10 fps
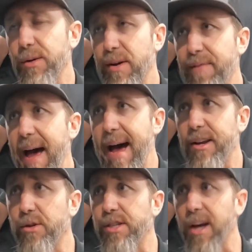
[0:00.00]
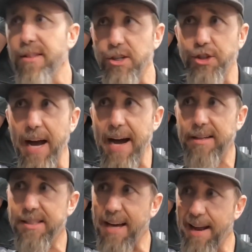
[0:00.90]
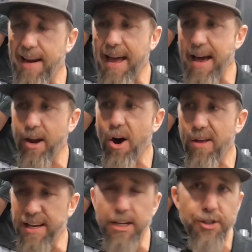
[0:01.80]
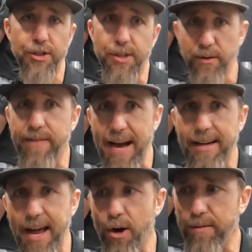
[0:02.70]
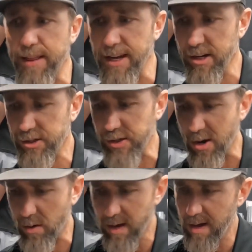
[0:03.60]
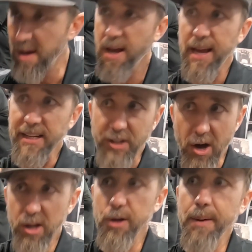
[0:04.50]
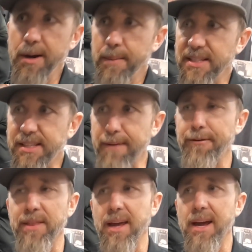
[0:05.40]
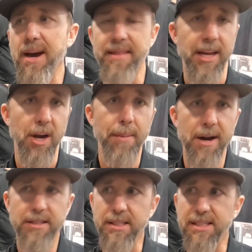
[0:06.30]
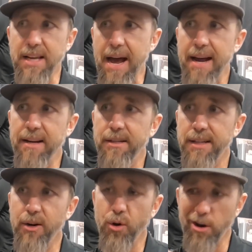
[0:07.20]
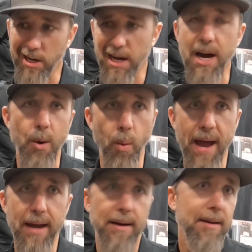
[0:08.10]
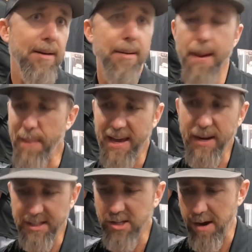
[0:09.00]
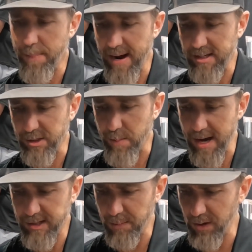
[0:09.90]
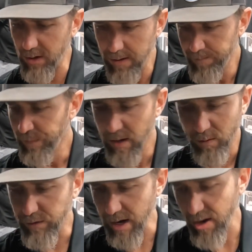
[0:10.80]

that we've had using other jacks and all the issues that we've had kind of over the years. So it's all aluminum except for the gearbox inside, in order to cut weight and make it as compact as possible. We've done